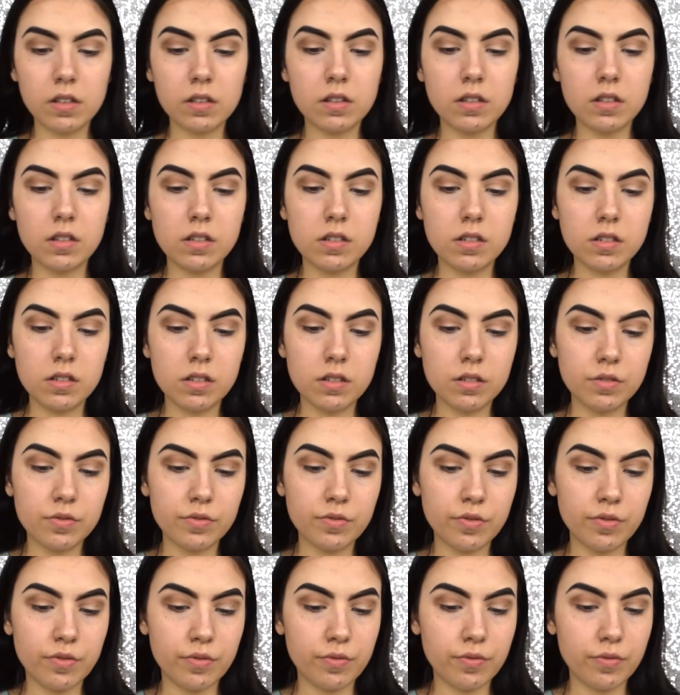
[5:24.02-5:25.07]
This
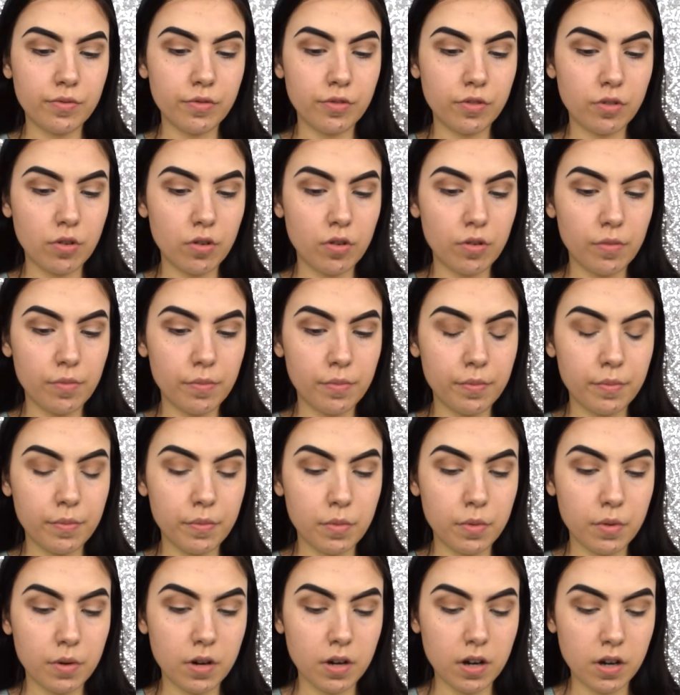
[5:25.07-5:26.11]
is
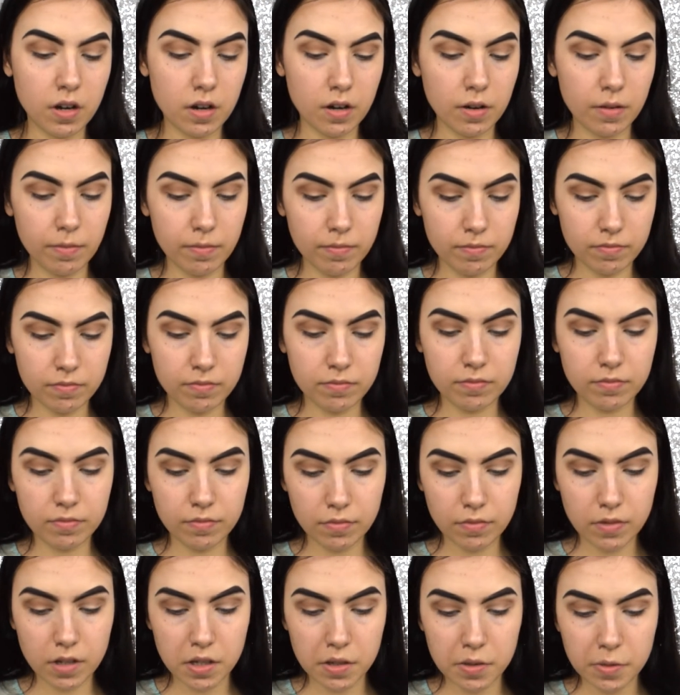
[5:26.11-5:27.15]
from
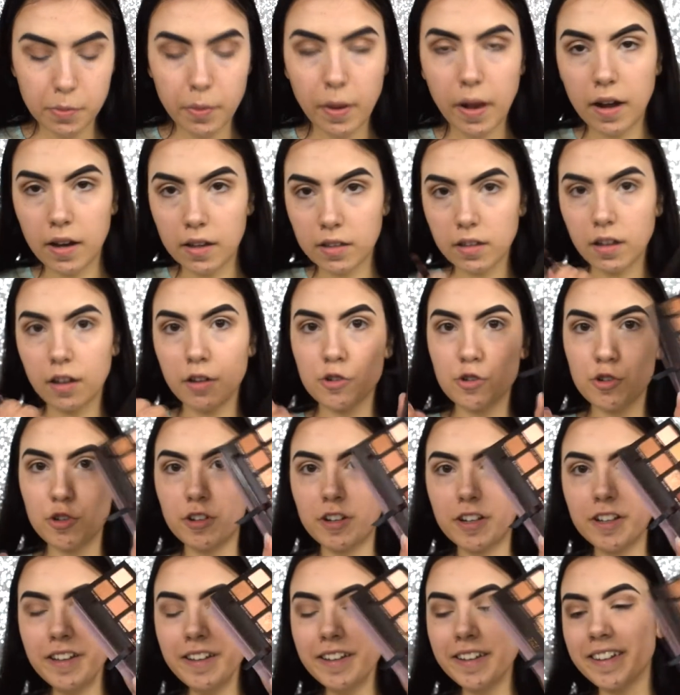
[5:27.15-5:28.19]
this palette
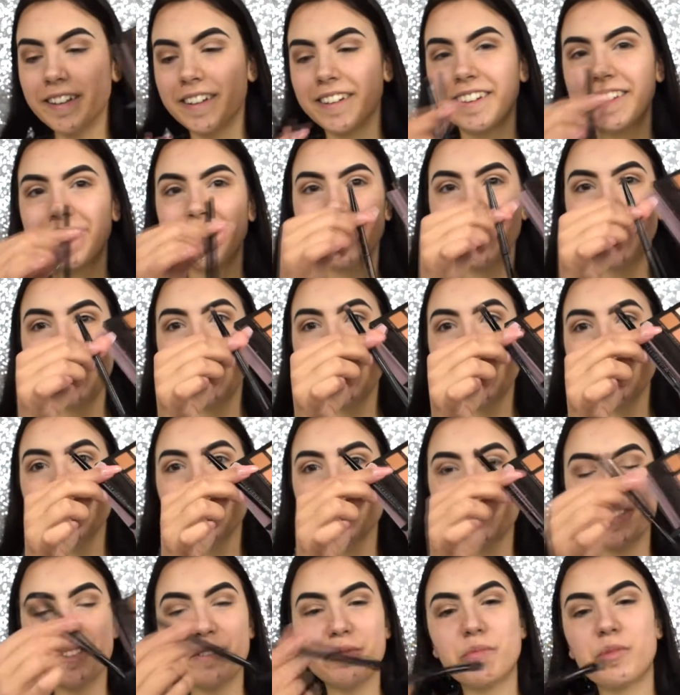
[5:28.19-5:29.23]
actually.
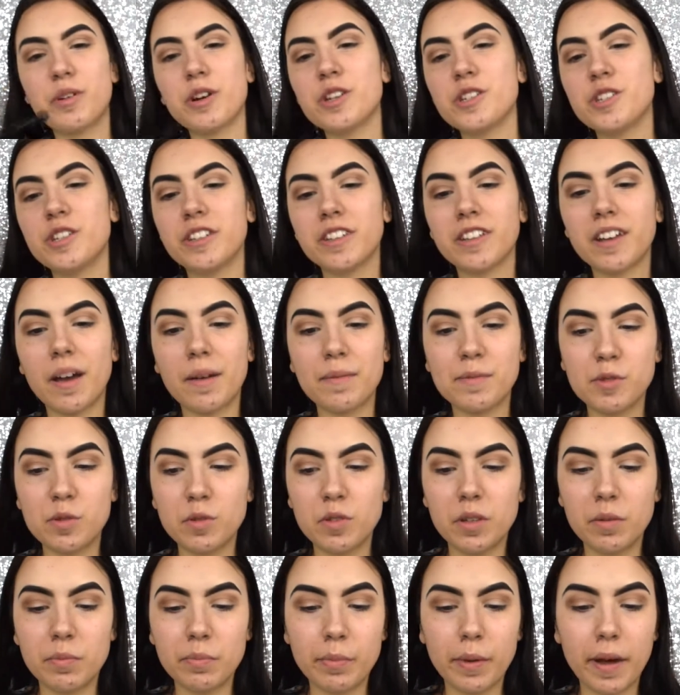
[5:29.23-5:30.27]
It's the brush that comes
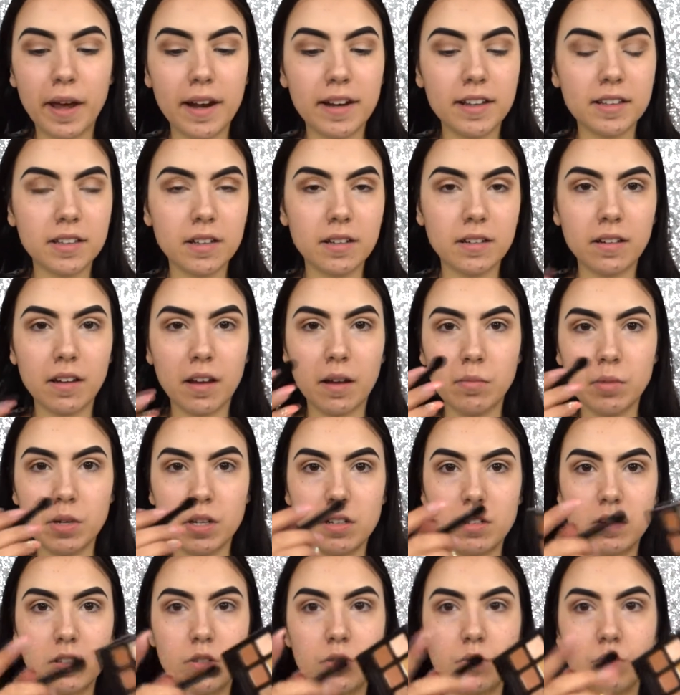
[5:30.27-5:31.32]
with the palette, and I'm
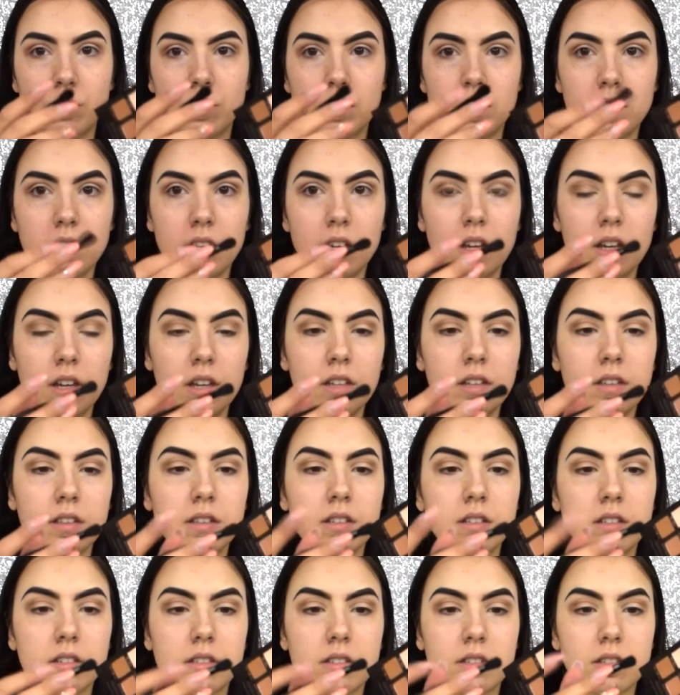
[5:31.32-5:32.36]
gonna use
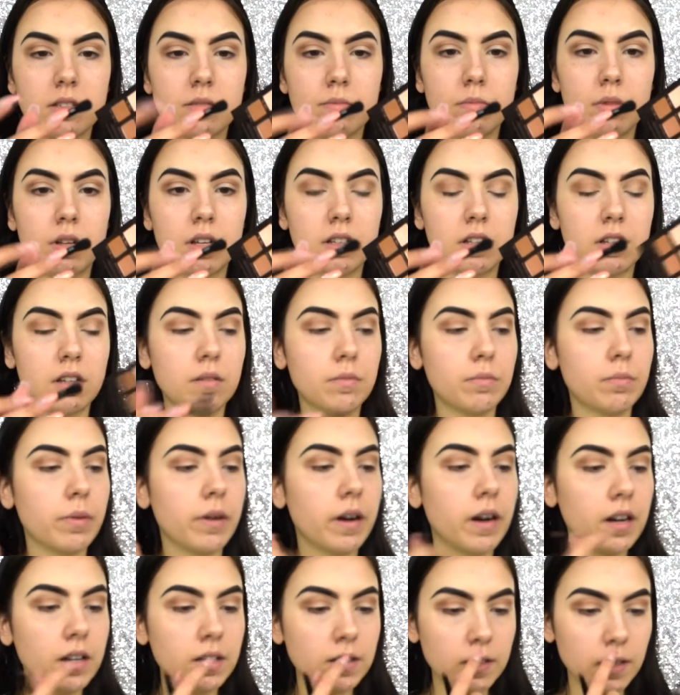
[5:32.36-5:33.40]
this blending
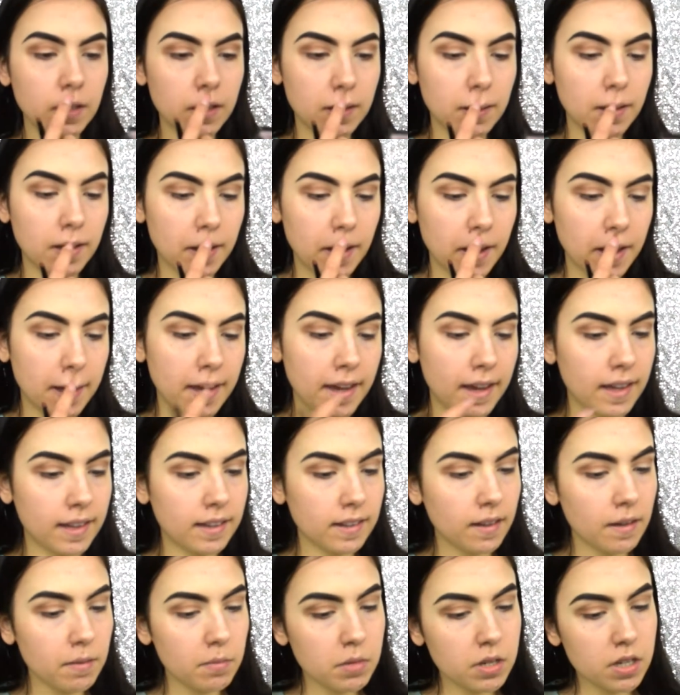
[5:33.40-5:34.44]
part.
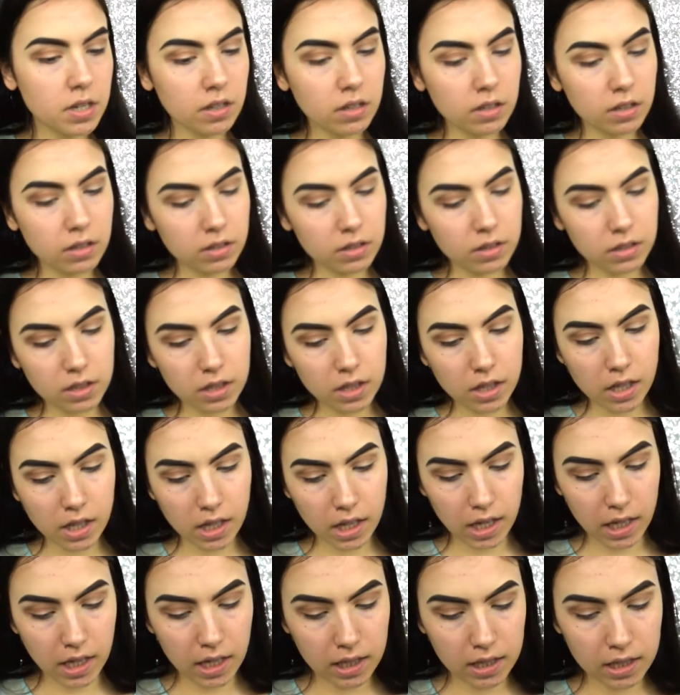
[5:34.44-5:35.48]
And I'm gonna
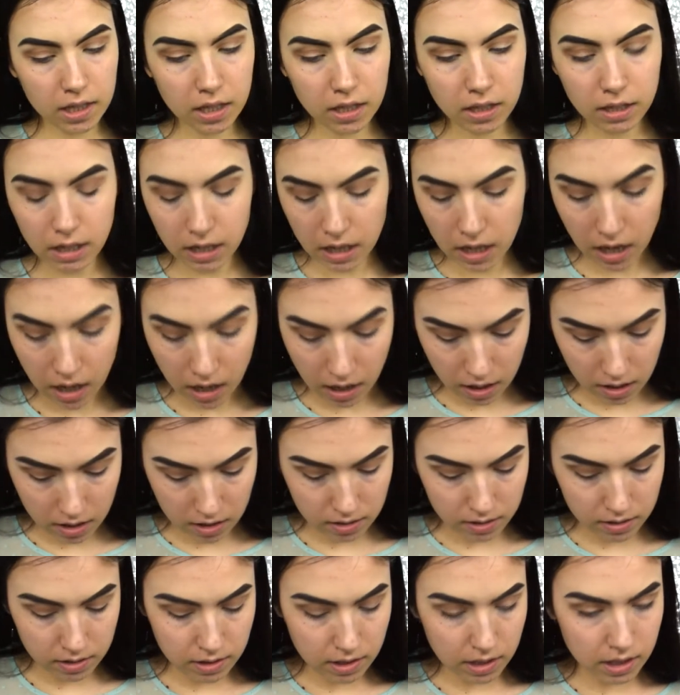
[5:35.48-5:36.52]
take the
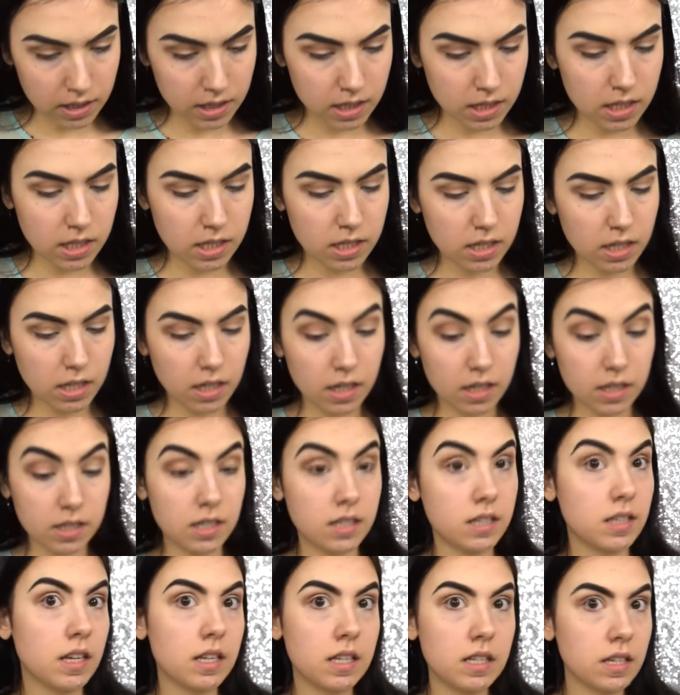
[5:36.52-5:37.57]
color, let's see, because
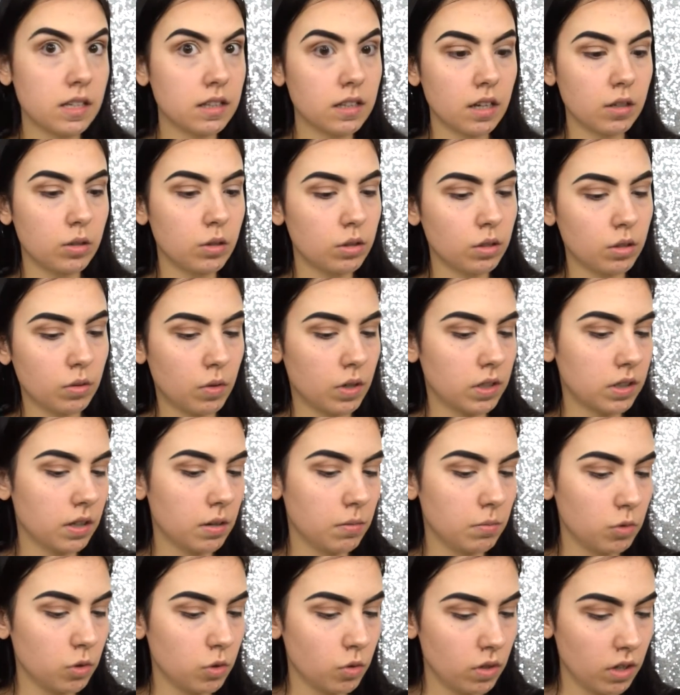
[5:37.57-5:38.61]
as I said, I don't know what
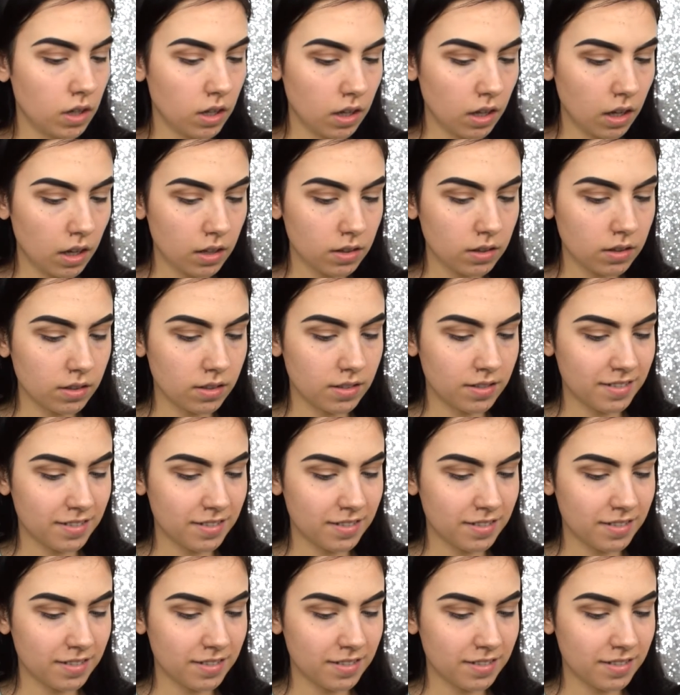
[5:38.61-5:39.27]
I'm doing yet.